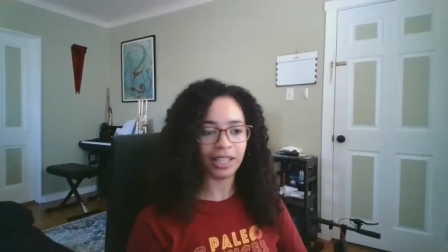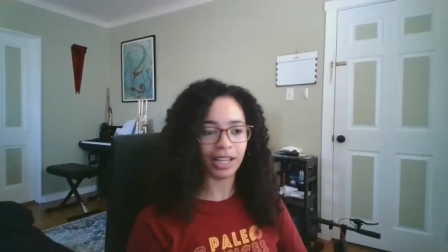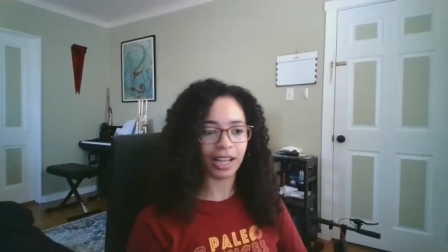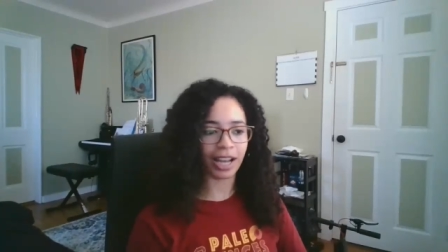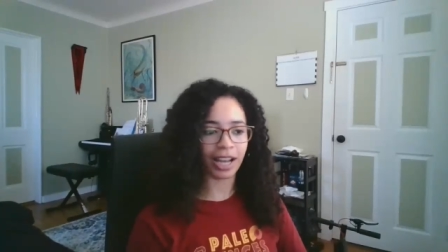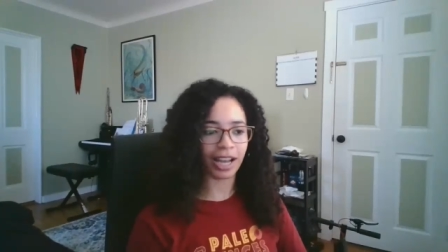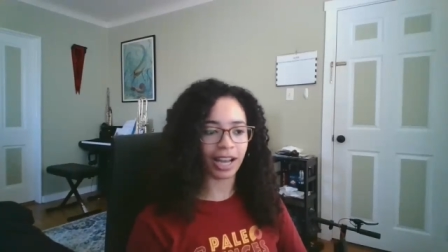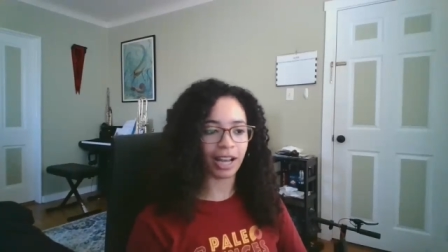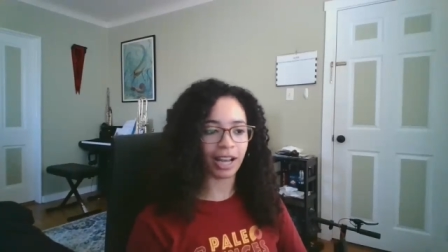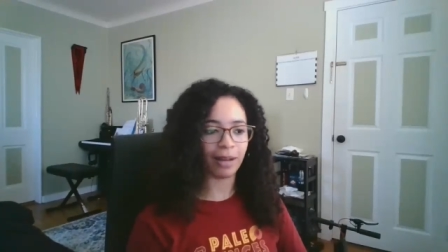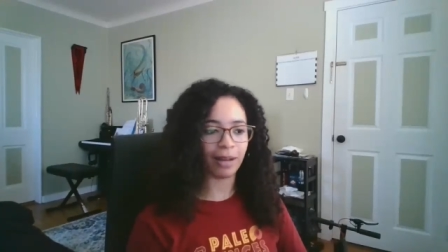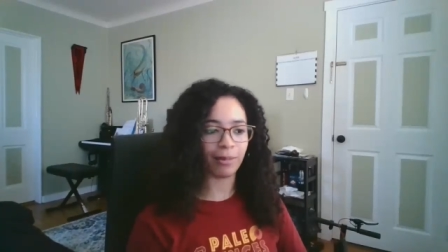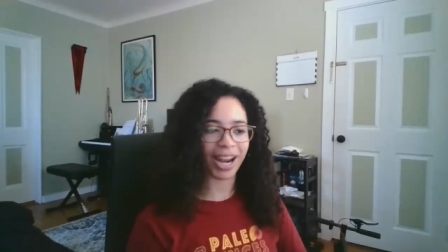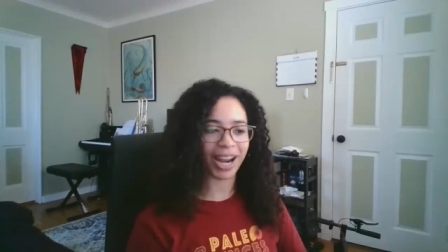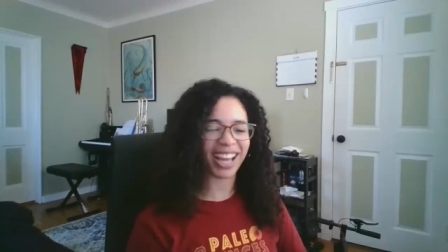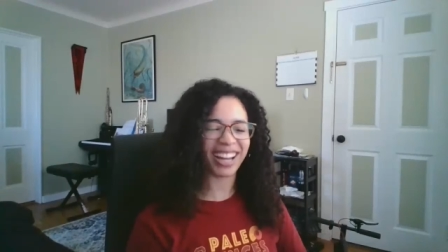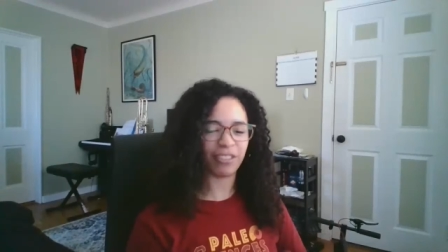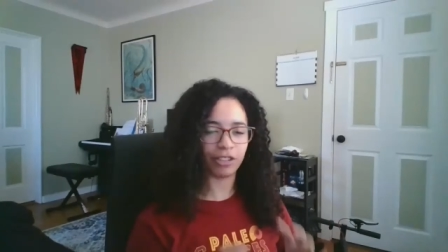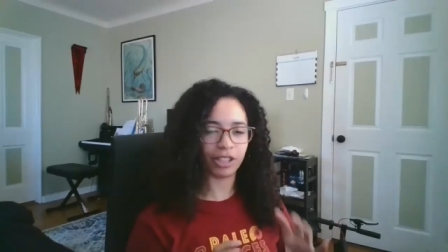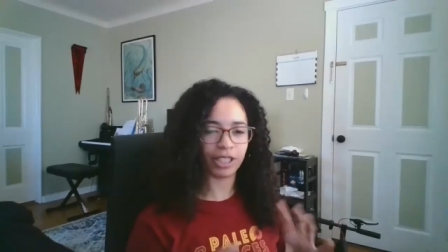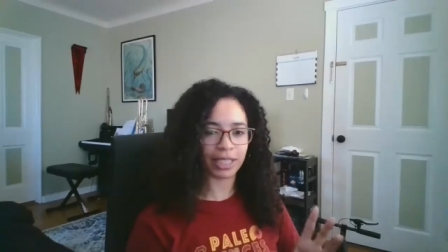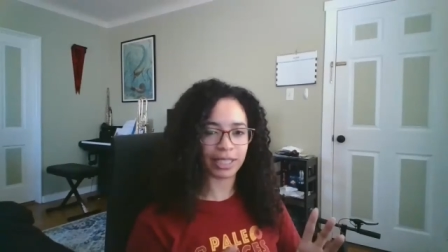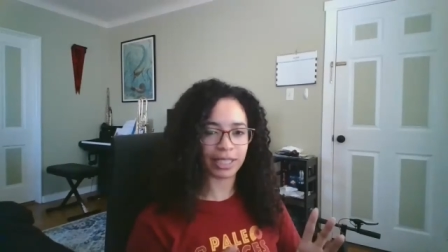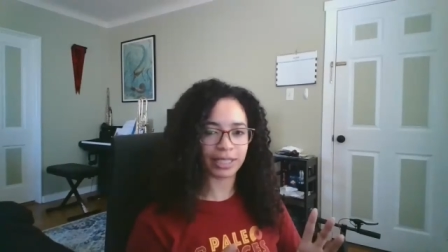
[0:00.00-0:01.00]
or had
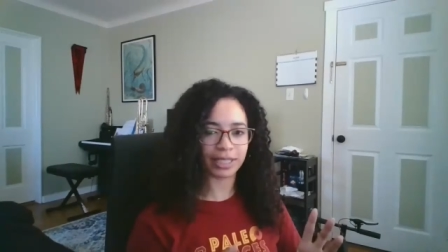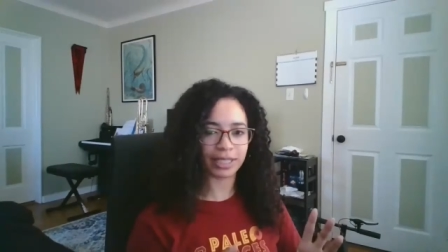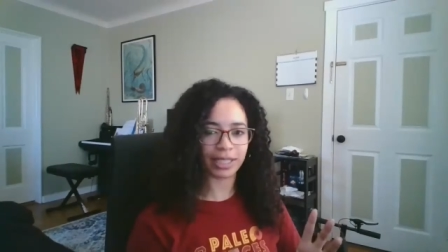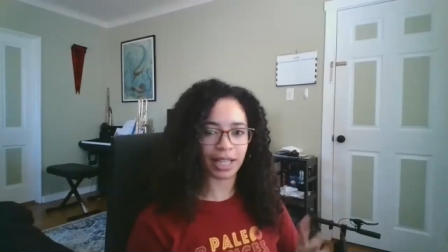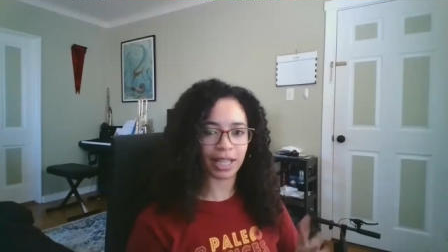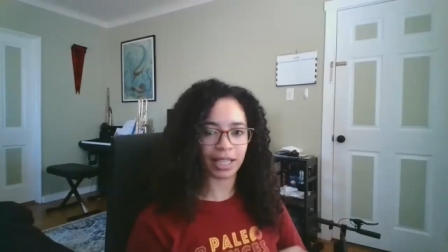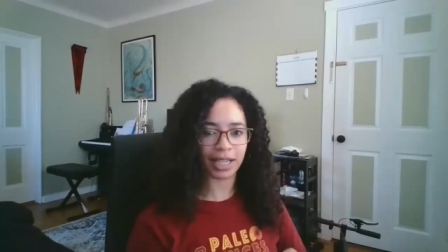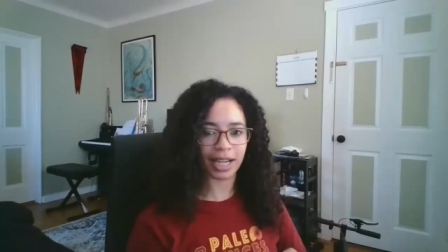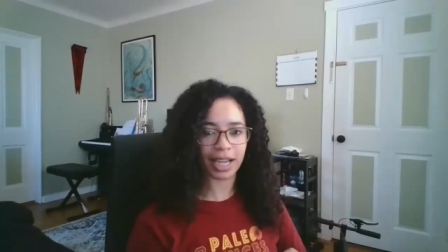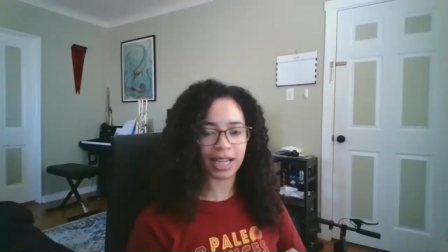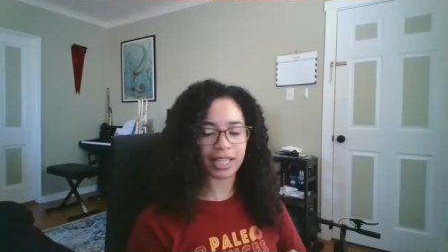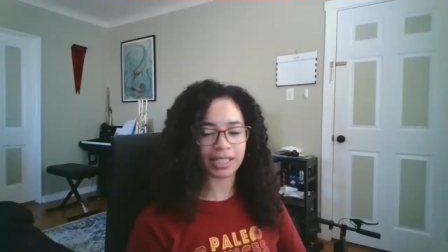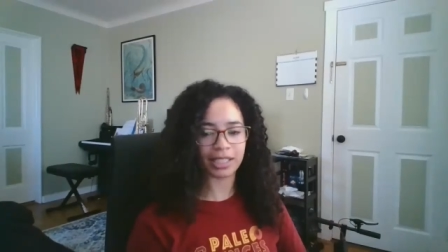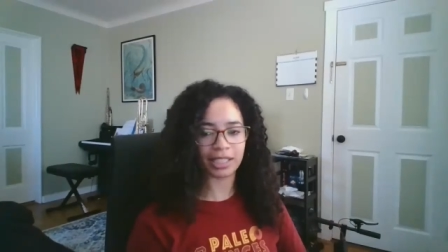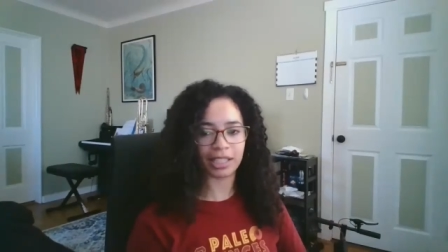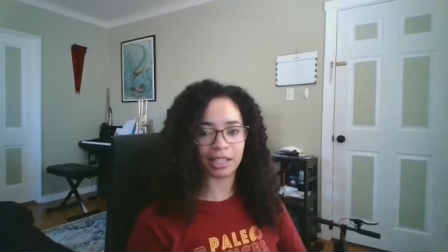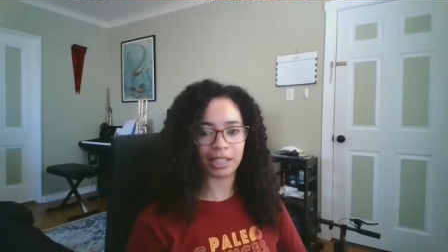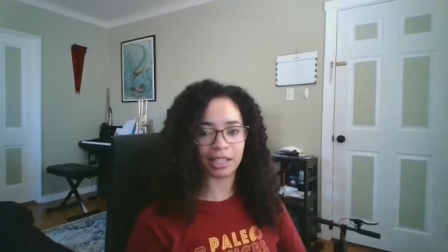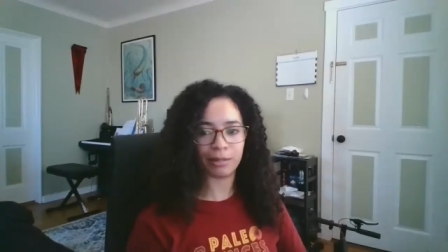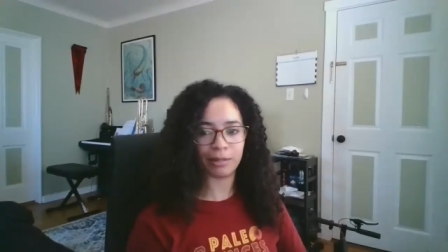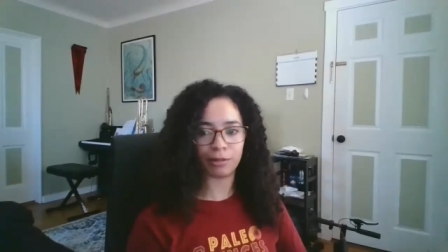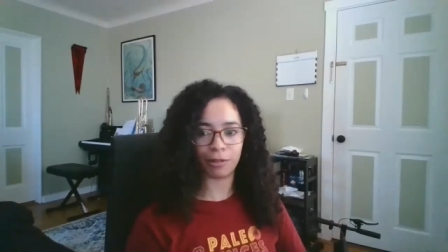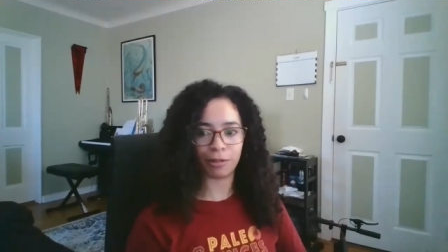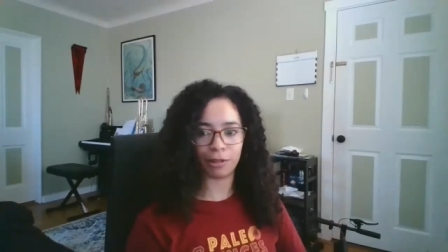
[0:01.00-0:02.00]
a really solid idea
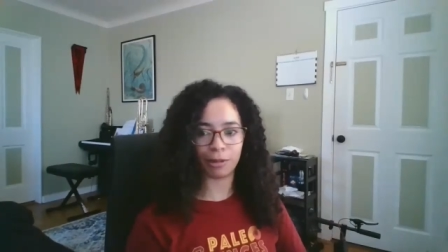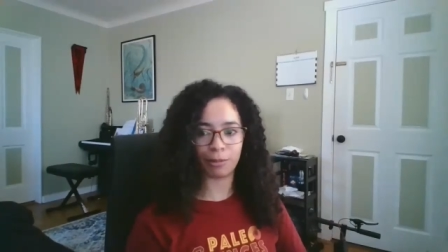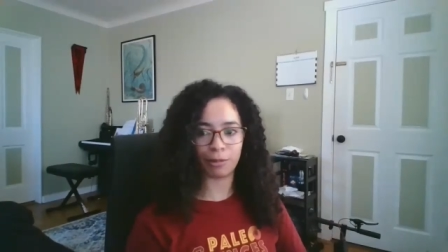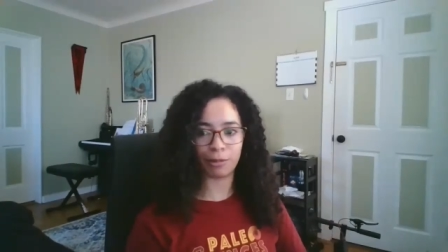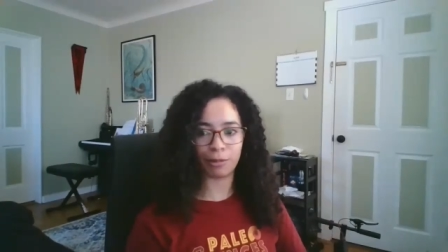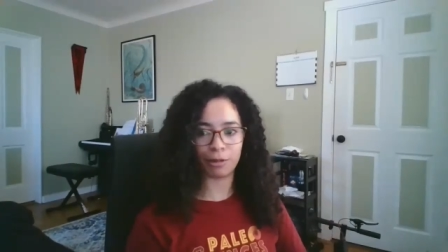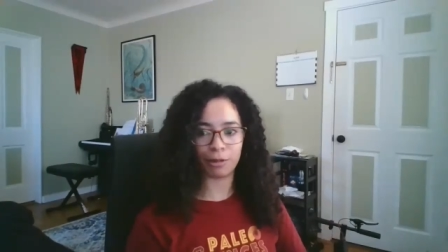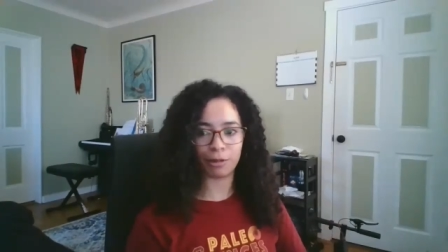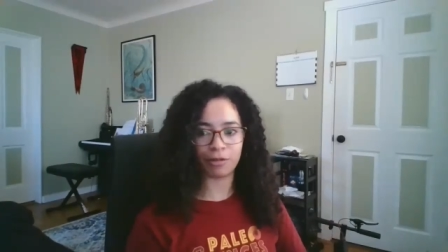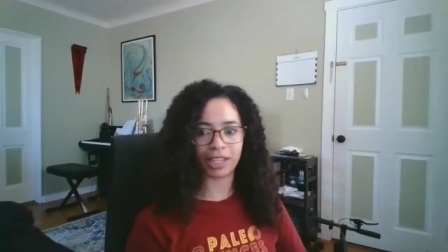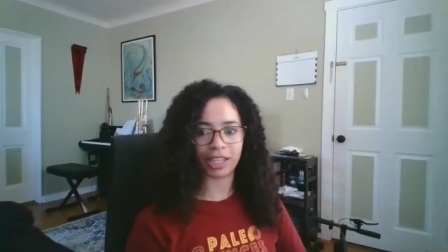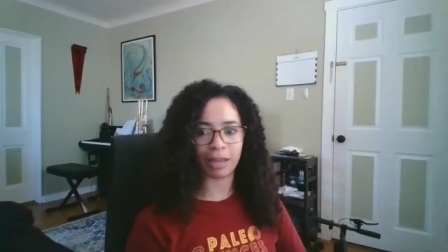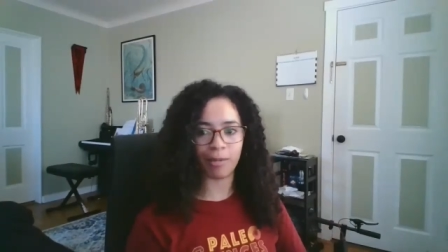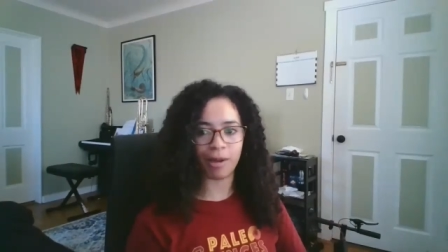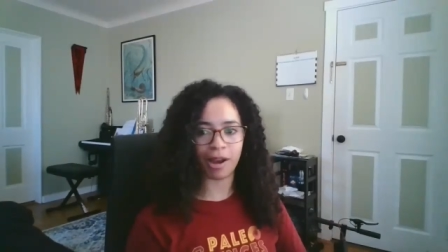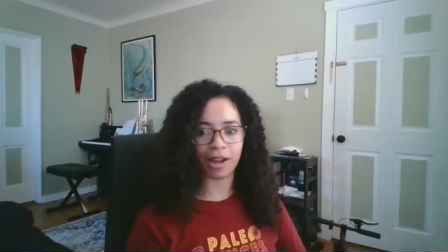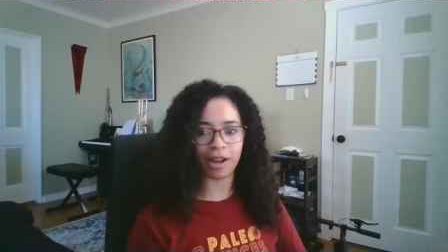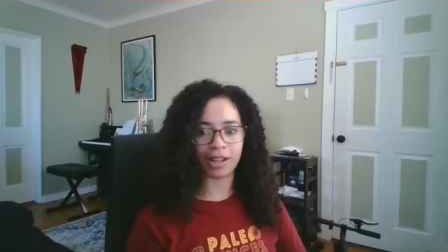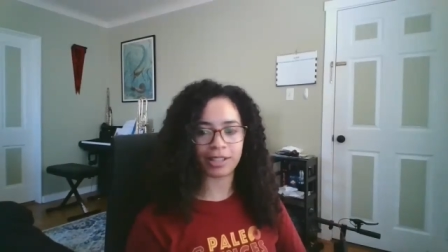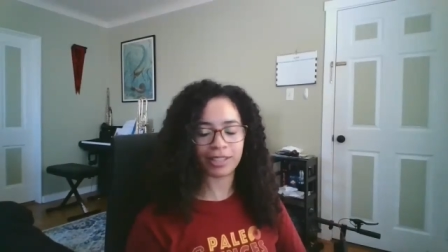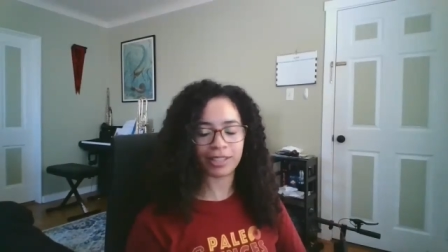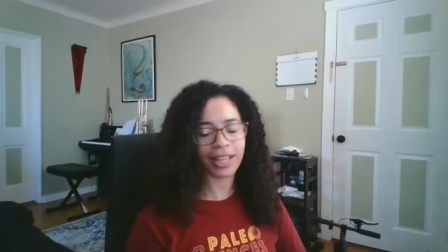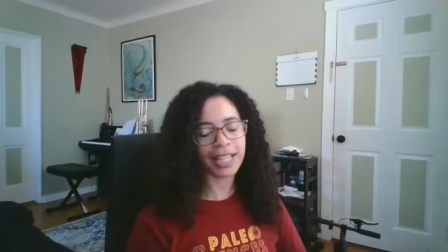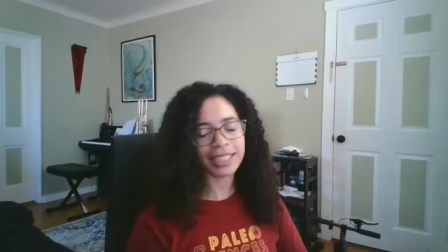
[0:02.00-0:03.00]
before the movie came
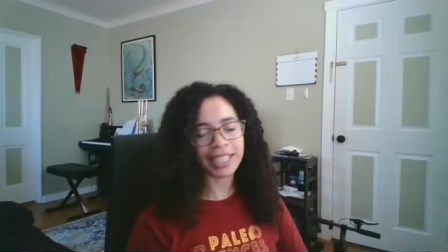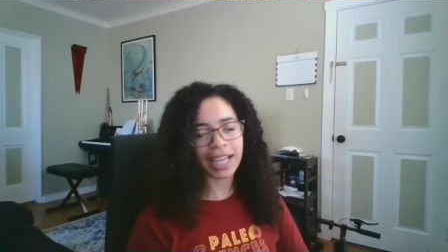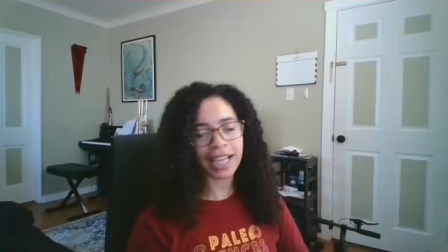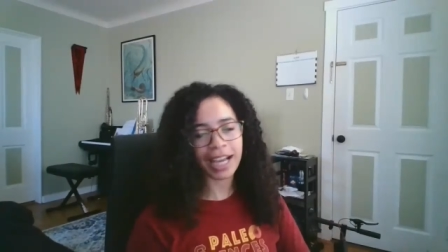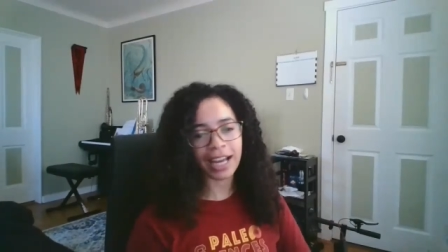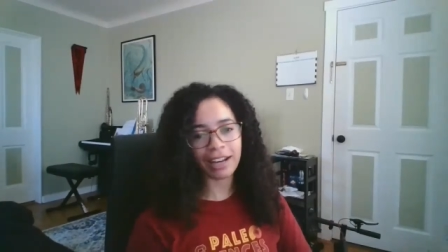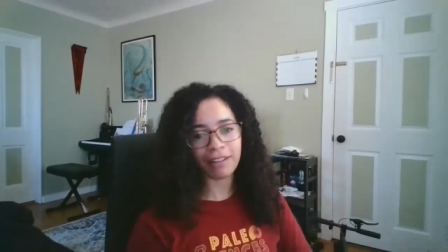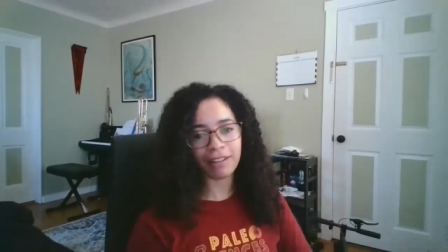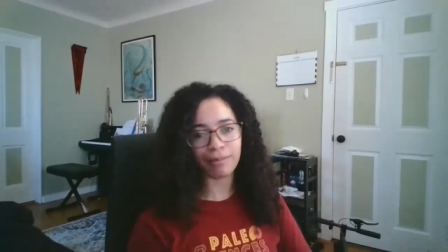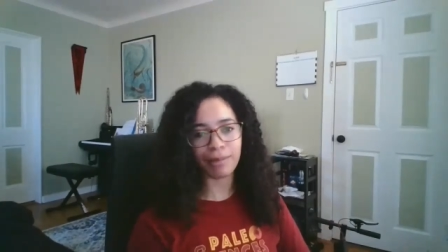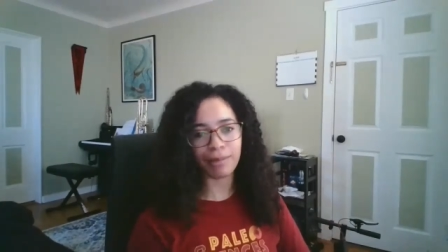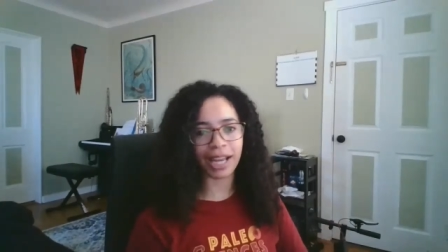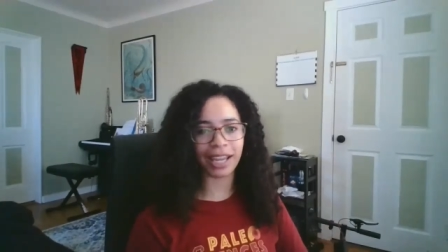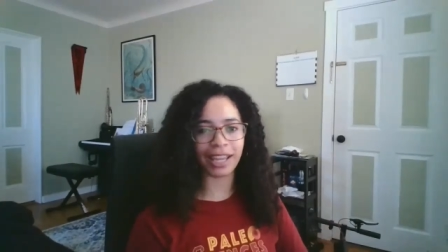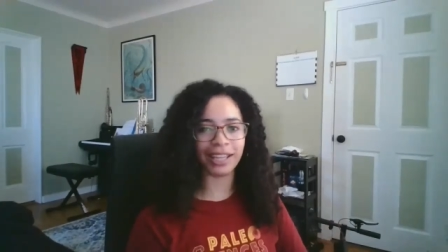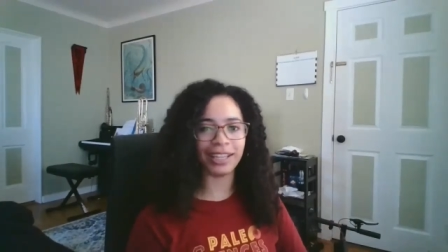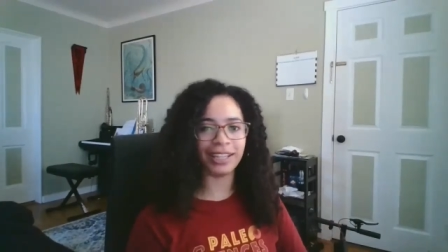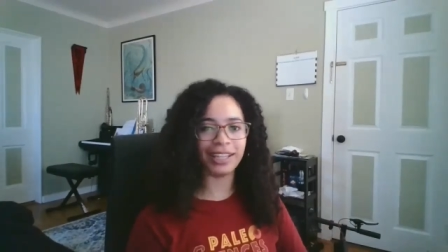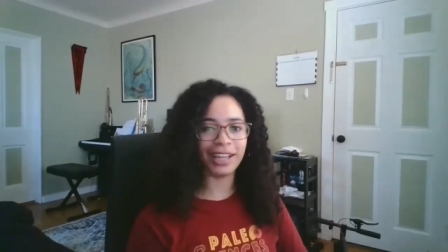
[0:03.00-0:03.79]
out. So that's kind of my